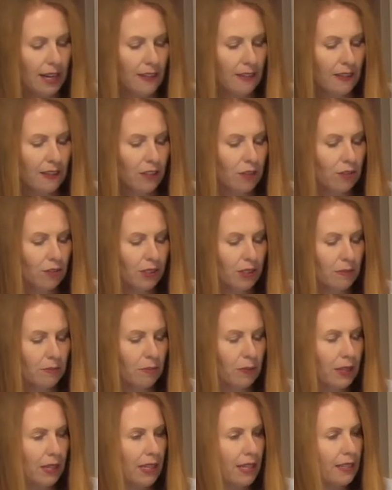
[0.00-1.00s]
and then you
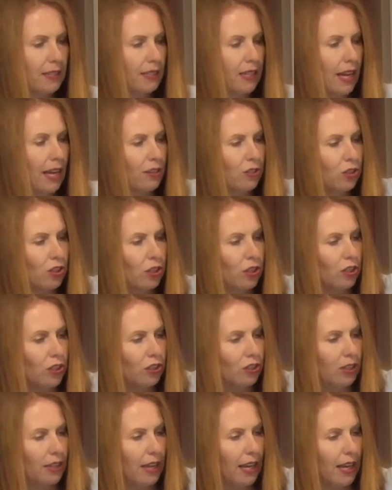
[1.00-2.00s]
simply attach to
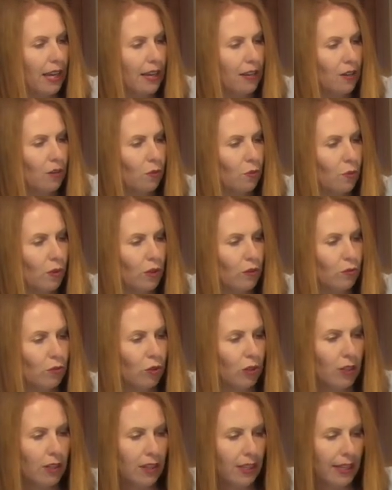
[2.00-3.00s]
your cake with
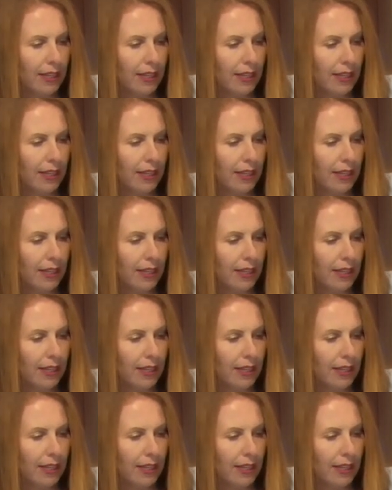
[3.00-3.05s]
royal